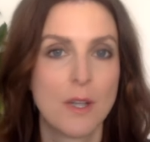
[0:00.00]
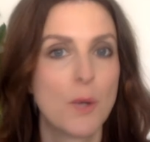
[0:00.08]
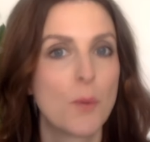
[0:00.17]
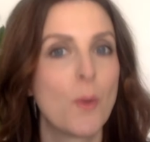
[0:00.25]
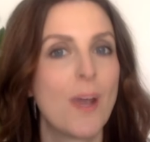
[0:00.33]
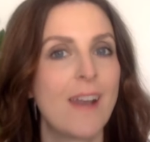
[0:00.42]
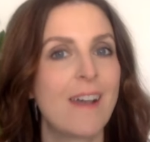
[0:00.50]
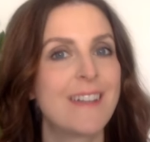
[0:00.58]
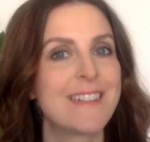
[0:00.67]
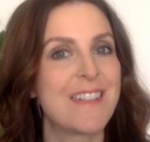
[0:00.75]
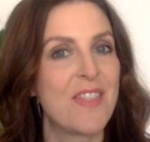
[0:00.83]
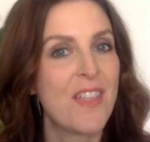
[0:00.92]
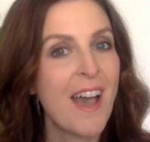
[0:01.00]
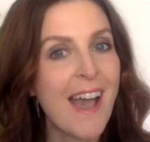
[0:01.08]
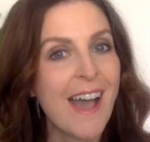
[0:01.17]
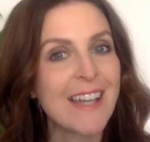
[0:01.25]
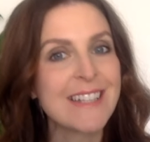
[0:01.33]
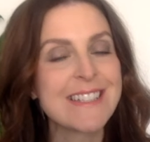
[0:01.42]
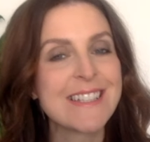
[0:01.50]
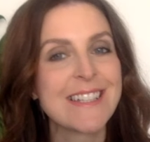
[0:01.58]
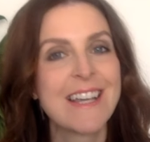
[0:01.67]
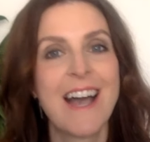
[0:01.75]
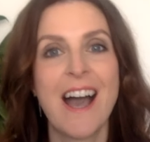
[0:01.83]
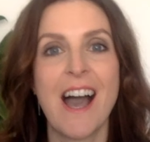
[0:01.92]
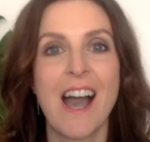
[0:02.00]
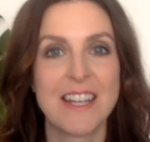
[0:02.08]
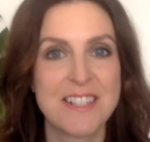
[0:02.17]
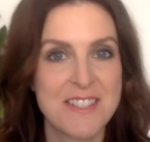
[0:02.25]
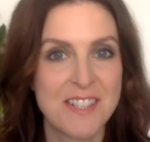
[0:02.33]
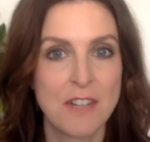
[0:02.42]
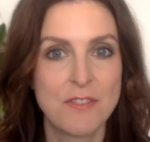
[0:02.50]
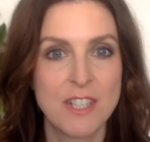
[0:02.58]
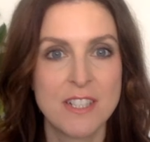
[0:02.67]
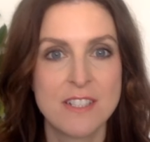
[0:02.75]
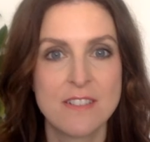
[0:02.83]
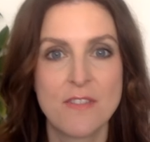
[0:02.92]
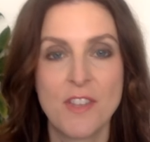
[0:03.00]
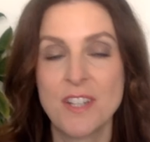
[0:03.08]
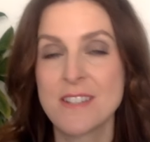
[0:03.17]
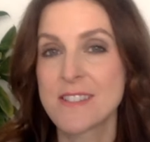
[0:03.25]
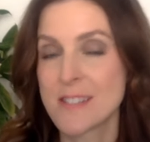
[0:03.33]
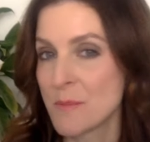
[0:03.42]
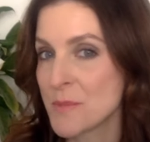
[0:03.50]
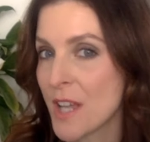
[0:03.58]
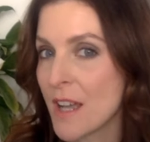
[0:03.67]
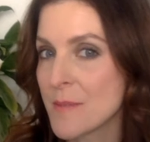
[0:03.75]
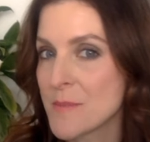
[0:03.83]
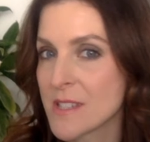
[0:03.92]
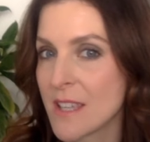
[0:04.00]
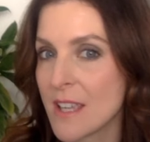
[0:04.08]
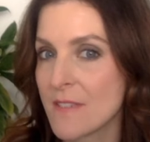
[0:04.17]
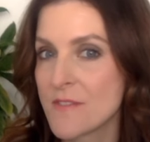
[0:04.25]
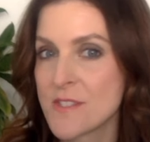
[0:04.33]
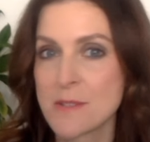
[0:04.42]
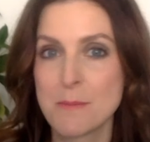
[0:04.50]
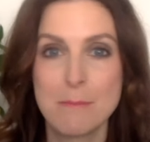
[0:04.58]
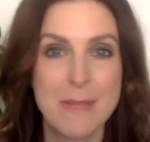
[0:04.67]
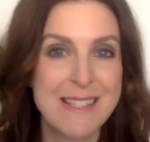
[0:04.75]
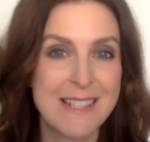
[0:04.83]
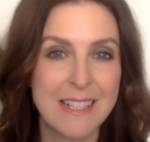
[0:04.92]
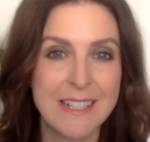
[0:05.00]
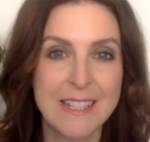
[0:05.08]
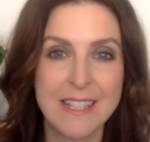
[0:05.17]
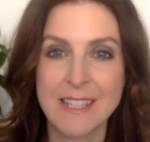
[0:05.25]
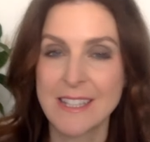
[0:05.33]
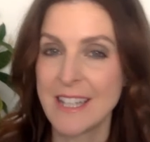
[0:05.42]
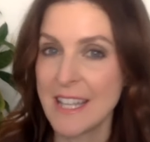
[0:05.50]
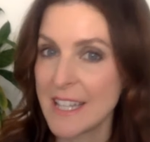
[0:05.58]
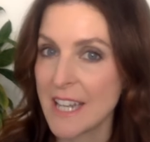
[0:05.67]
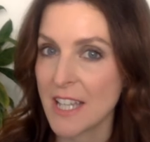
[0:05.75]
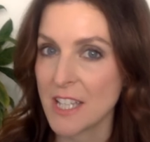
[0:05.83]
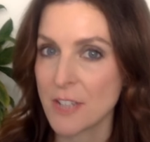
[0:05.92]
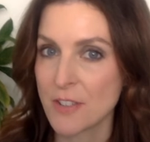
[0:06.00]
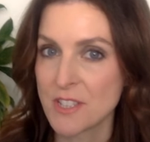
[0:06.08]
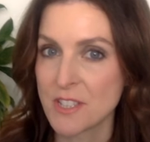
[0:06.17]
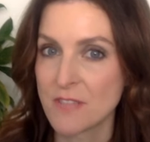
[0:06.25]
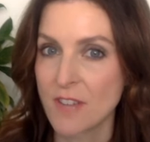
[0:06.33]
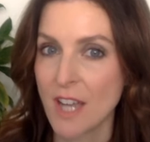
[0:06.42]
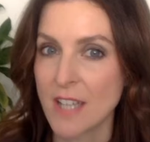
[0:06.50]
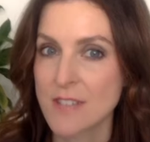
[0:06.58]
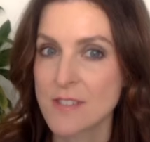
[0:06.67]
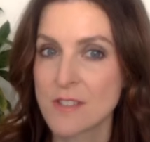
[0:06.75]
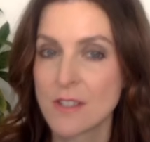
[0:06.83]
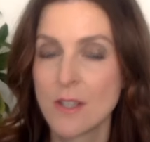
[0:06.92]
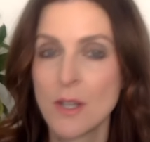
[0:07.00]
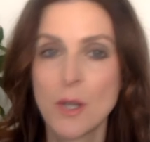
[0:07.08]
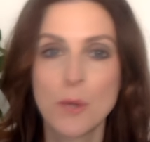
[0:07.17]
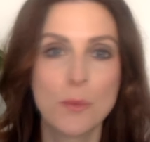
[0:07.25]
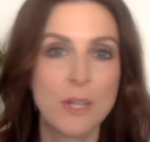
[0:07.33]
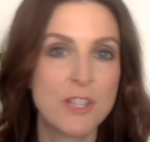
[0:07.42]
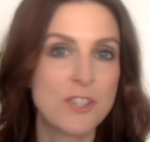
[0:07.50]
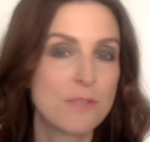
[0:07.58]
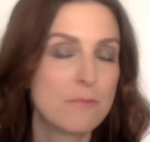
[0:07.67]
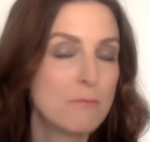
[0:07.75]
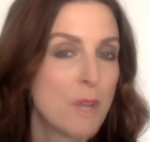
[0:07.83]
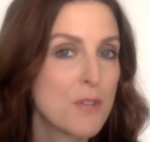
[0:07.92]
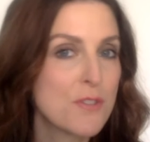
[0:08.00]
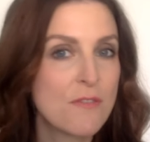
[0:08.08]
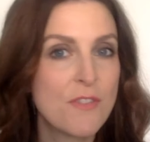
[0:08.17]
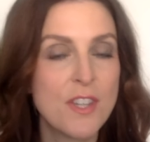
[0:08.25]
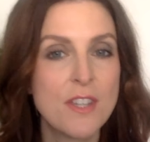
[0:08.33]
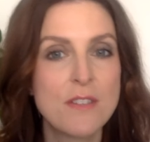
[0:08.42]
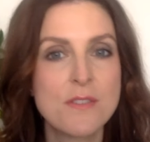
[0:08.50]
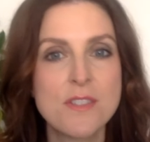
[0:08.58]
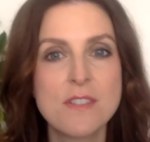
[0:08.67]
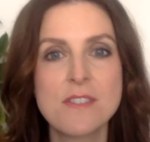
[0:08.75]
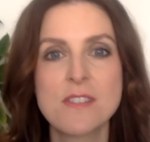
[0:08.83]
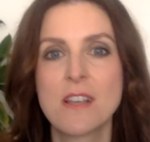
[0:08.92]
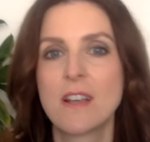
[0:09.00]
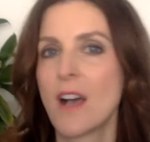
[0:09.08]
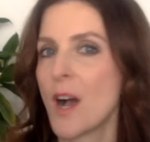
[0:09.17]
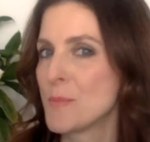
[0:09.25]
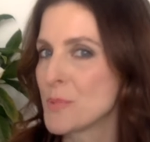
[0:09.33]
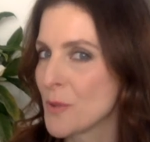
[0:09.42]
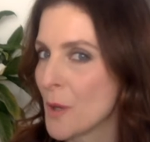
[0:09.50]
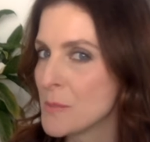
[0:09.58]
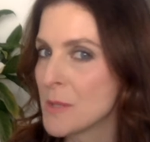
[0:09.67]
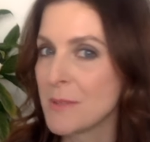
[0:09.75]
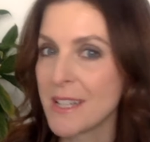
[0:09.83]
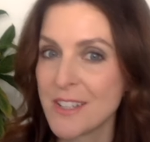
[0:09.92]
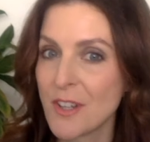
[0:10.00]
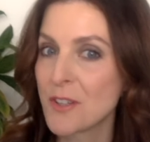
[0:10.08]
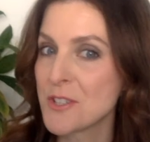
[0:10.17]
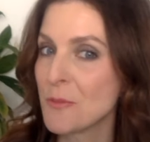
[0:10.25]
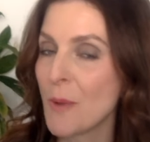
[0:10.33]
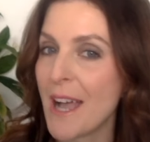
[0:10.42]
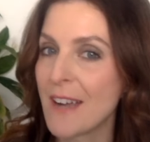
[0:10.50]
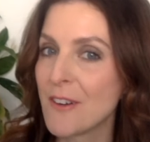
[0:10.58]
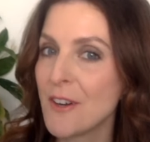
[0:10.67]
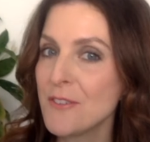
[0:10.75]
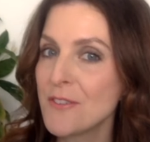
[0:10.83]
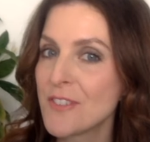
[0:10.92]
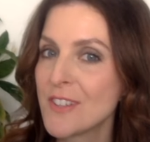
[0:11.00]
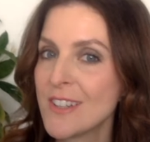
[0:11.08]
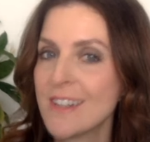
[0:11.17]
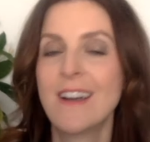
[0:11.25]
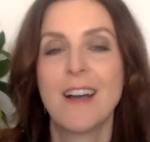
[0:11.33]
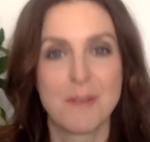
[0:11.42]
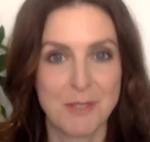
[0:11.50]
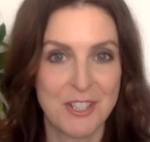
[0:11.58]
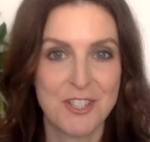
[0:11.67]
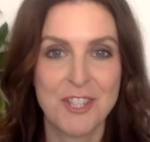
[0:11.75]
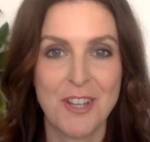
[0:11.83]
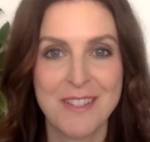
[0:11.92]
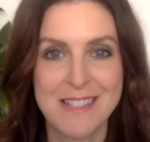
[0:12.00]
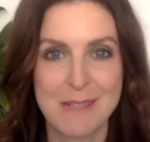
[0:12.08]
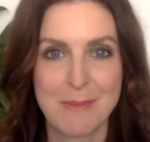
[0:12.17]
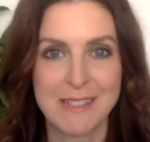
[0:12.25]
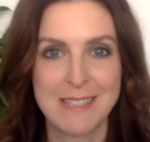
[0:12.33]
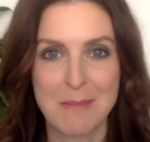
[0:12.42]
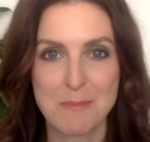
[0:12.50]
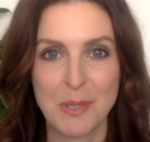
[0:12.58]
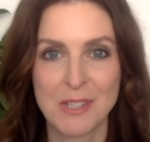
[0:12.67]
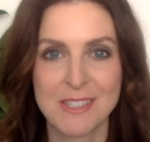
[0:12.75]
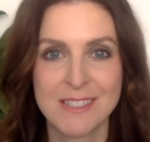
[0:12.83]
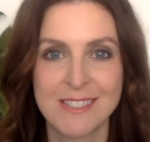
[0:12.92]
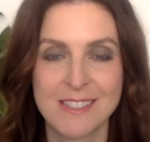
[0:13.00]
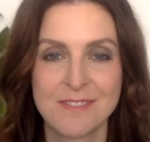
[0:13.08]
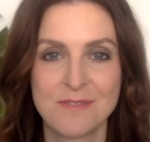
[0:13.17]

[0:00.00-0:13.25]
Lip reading: When I did that, I discovered that it sometimes gives misleading and inaccurate advice, which most of the users are probably not aware of. I'm going to show you some examples.